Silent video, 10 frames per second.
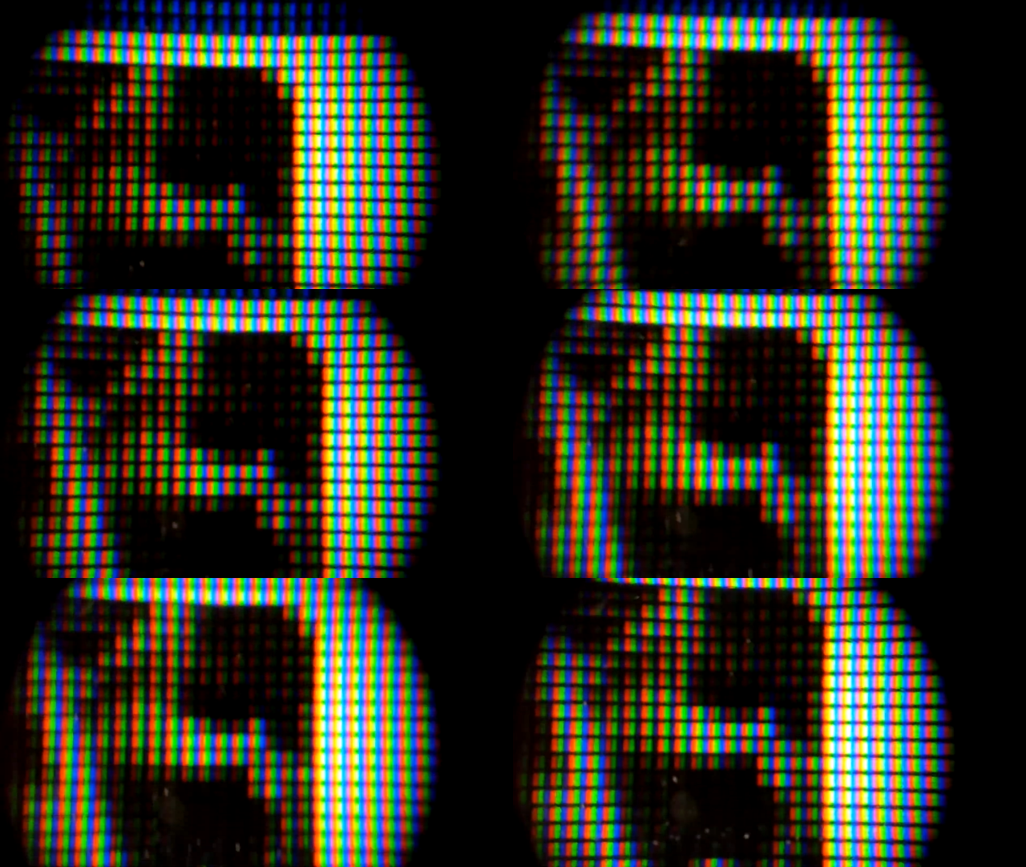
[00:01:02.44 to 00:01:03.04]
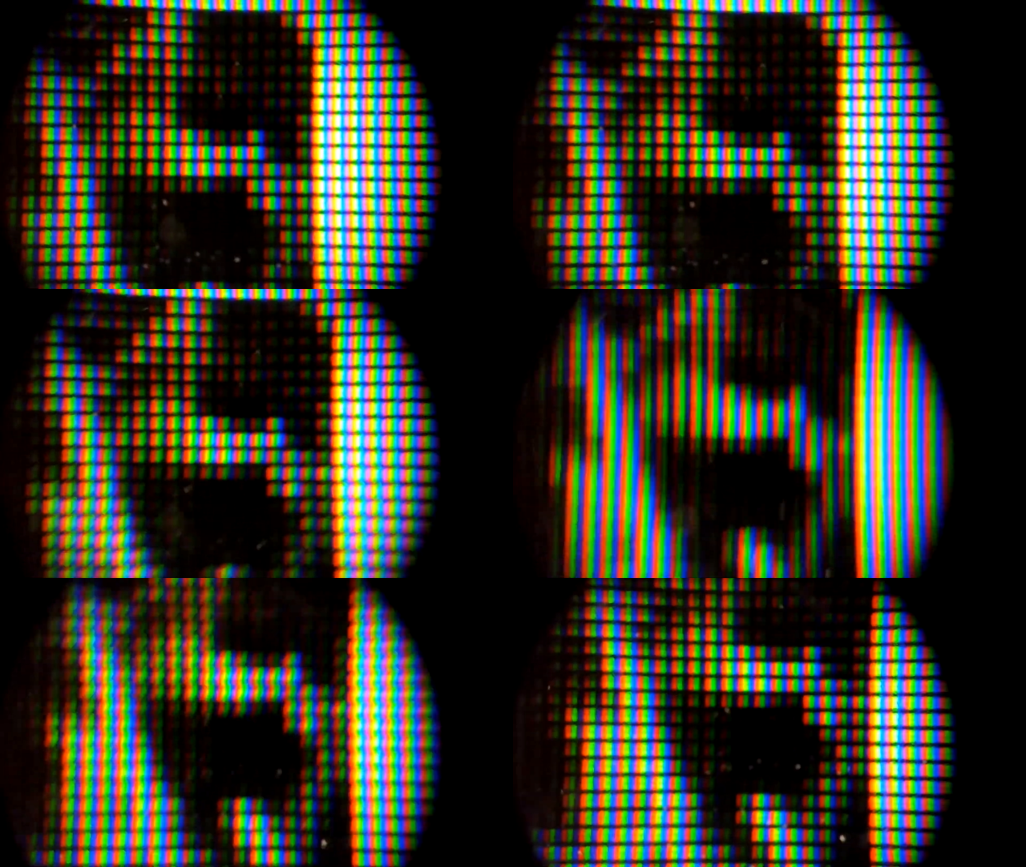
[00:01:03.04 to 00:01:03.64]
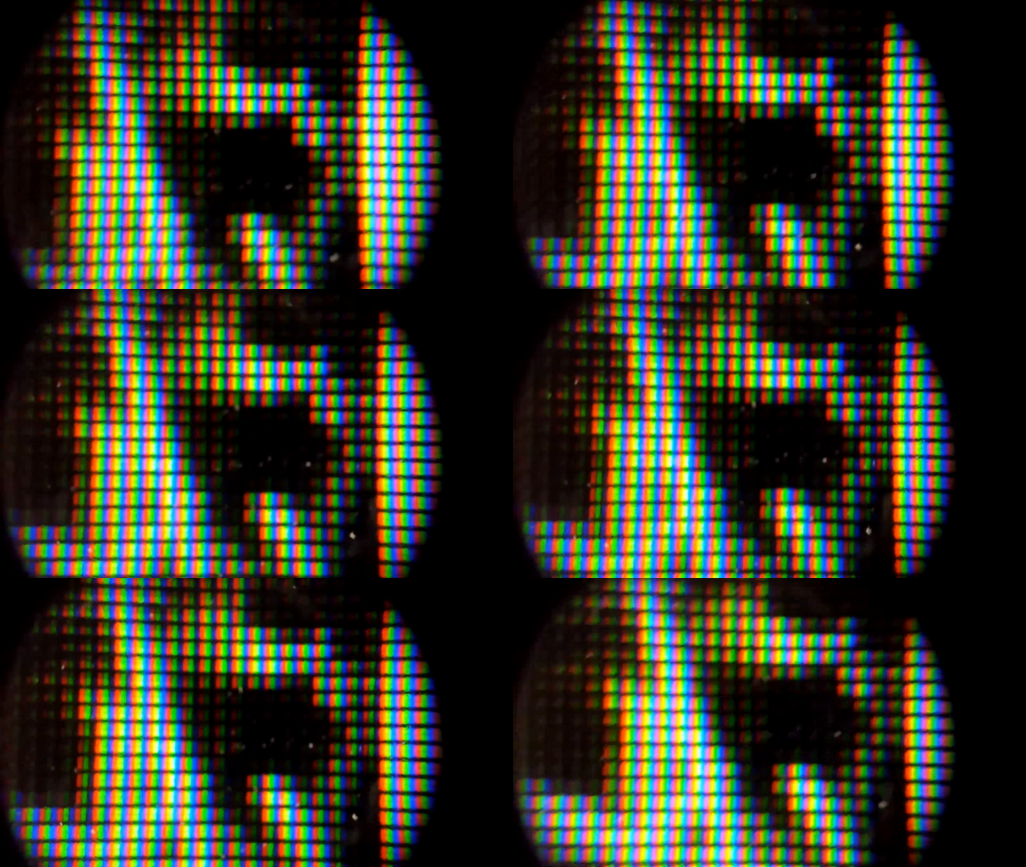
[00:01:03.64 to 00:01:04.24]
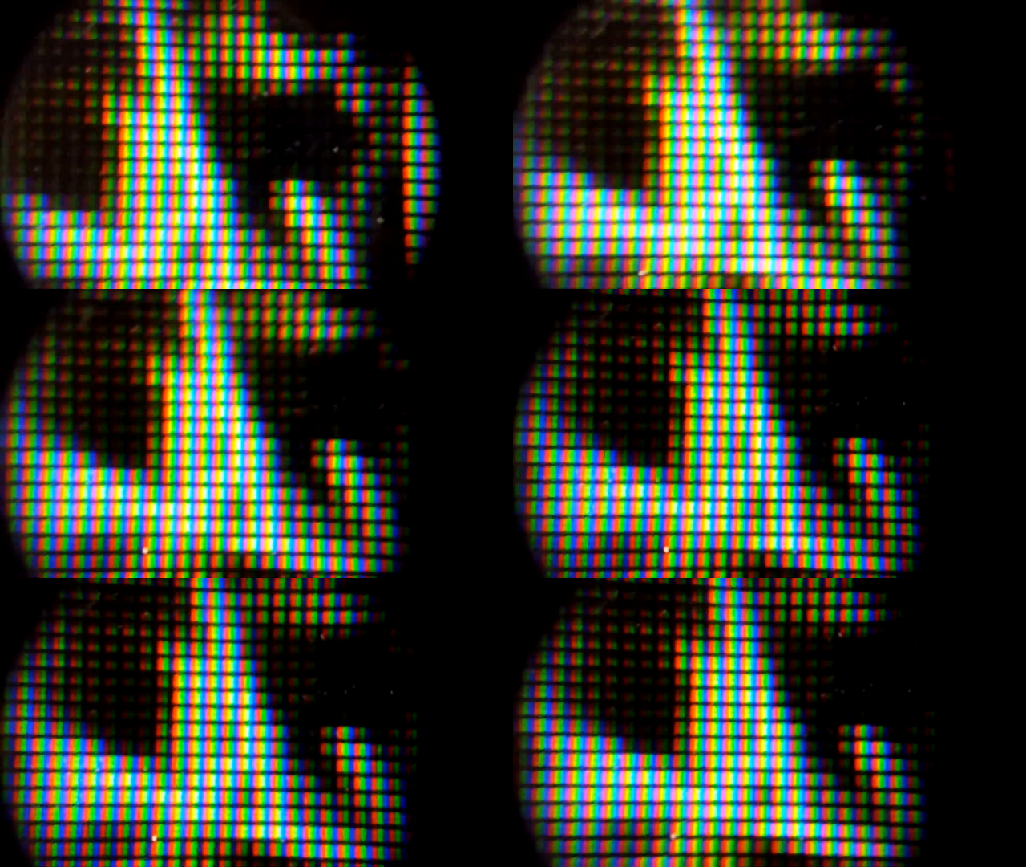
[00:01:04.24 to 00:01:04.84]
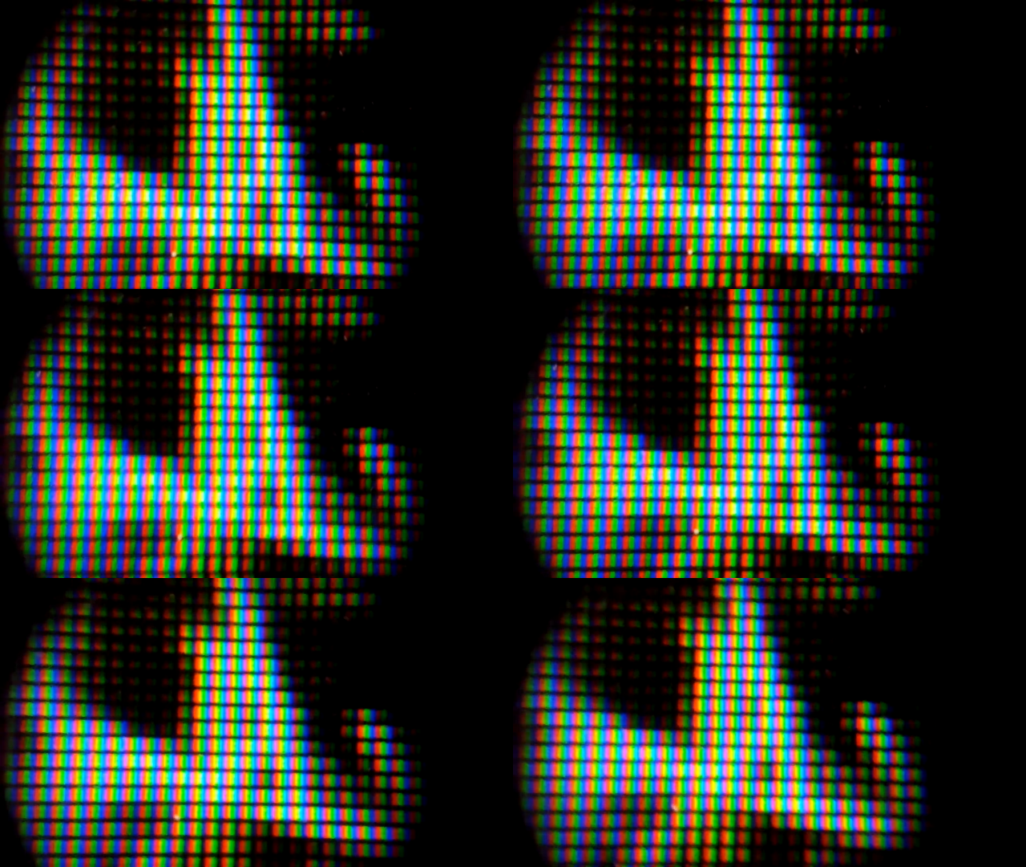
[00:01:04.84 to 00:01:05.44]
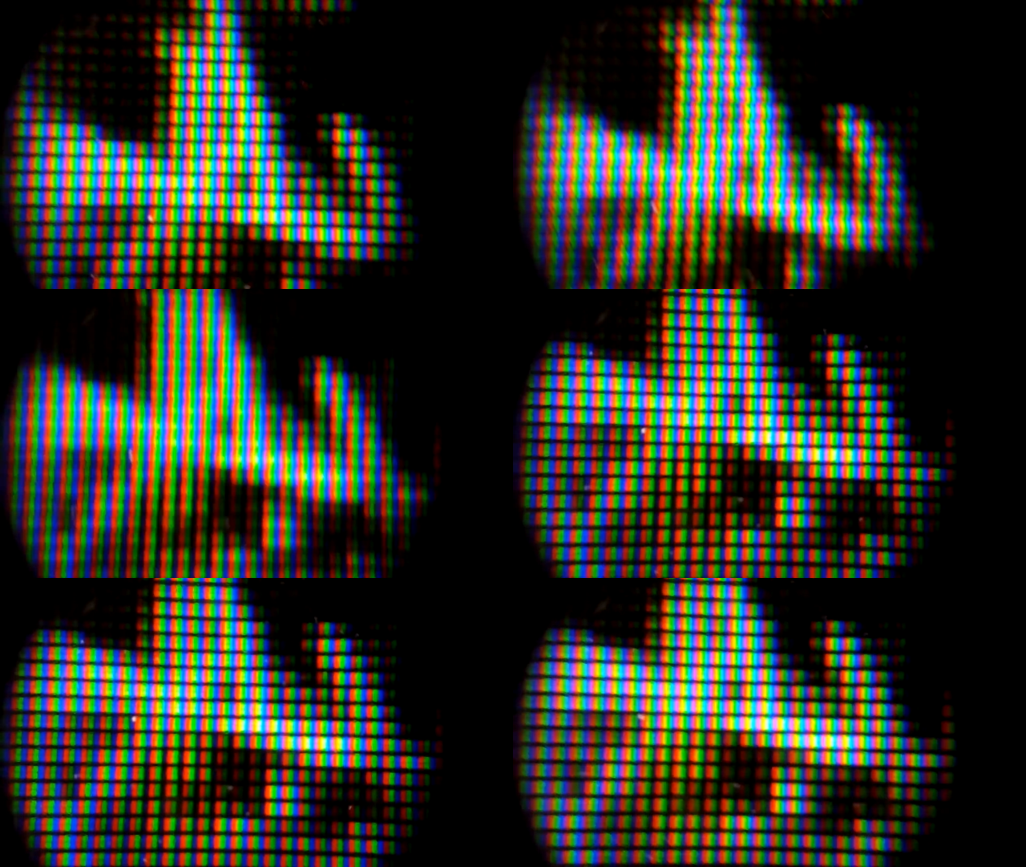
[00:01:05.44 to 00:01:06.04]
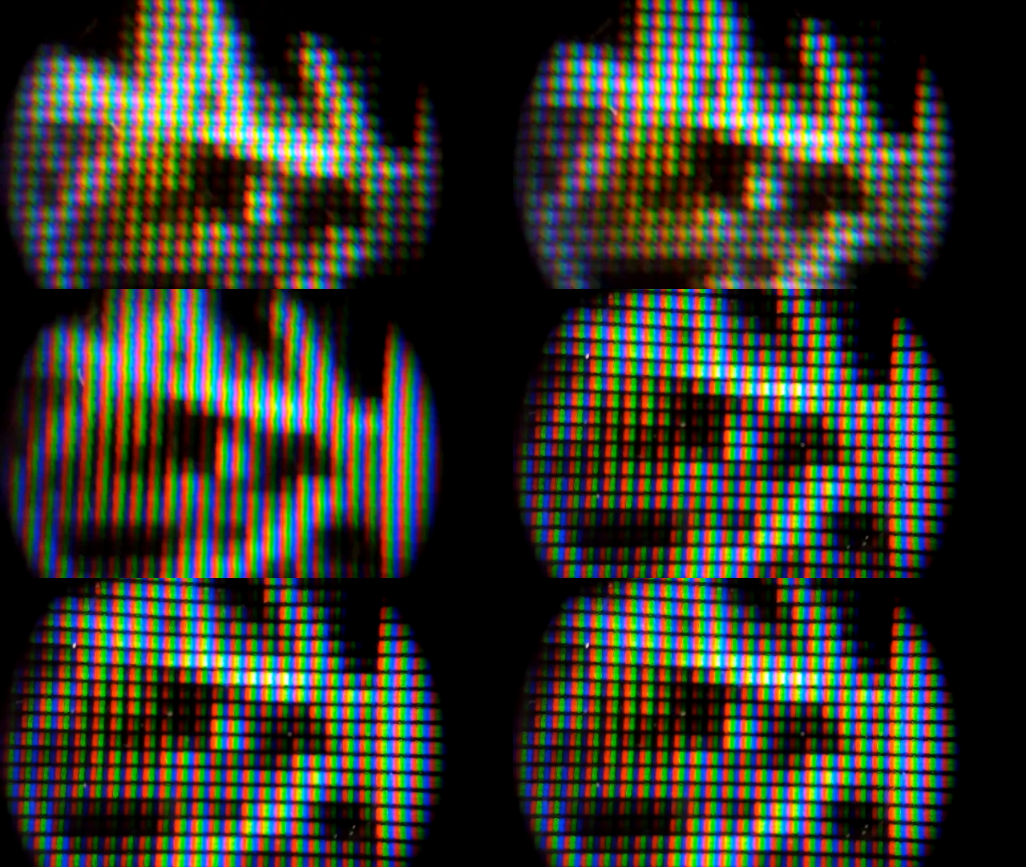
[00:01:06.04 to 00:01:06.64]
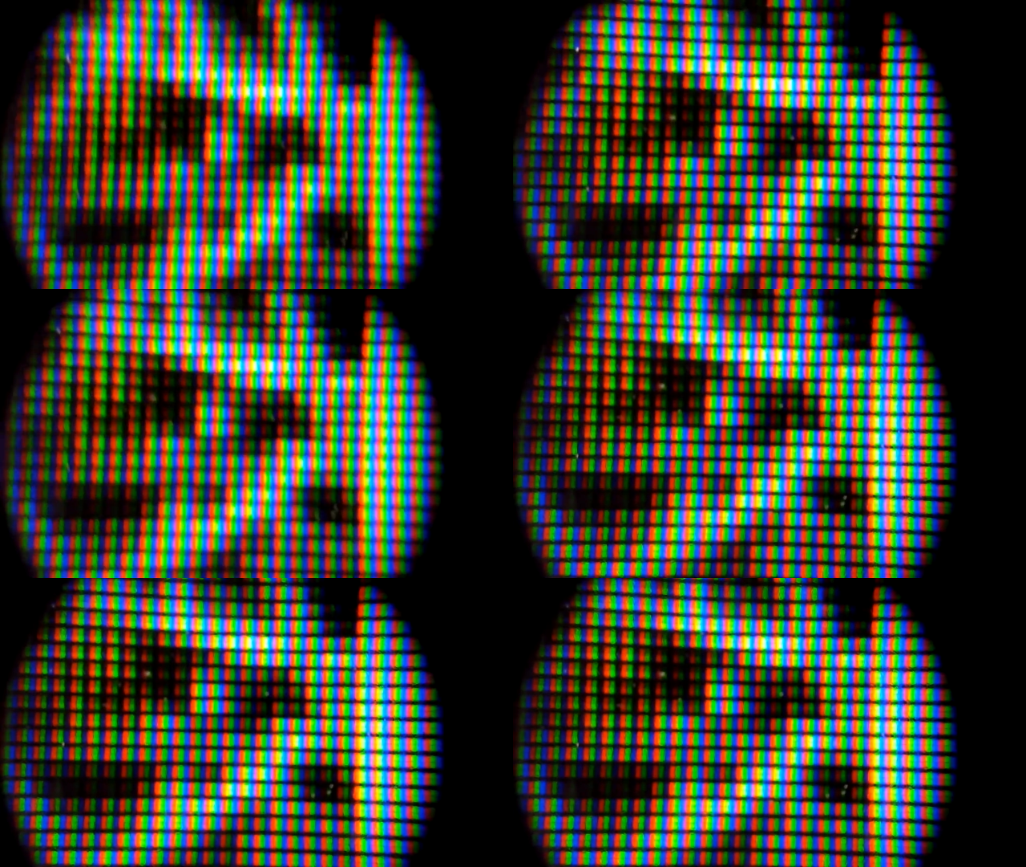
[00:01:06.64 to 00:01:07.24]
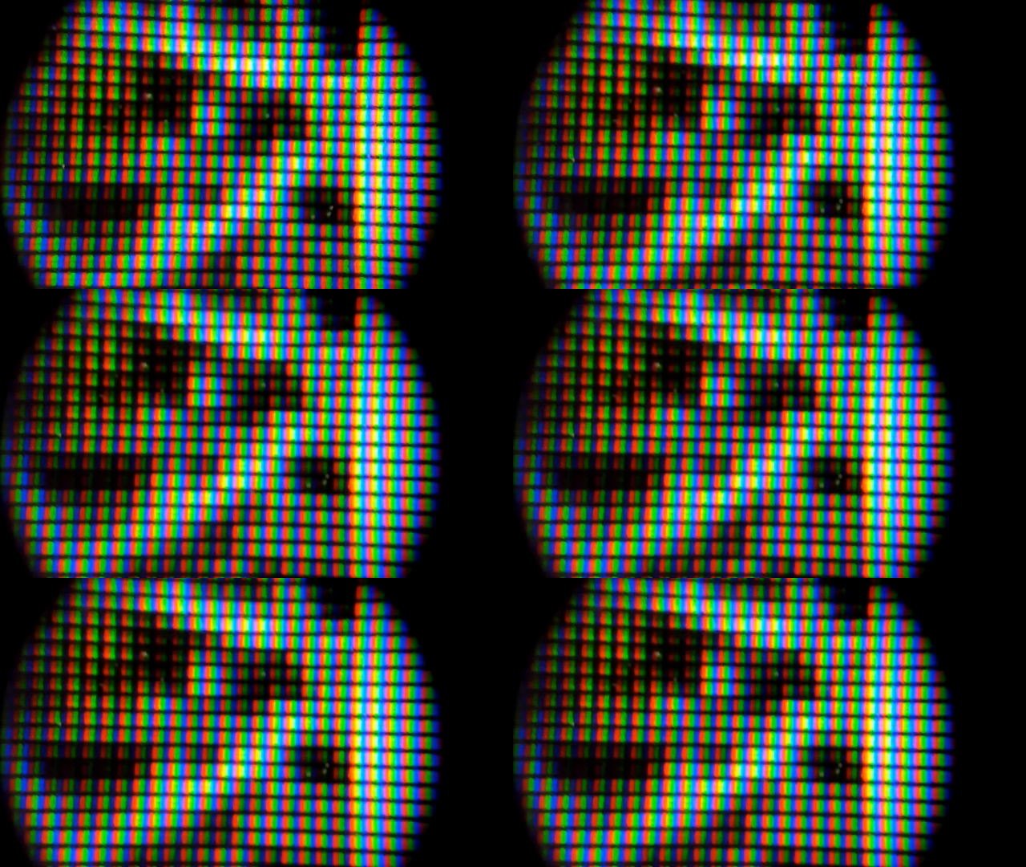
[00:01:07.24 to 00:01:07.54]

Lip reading: [unreadable: no face in view]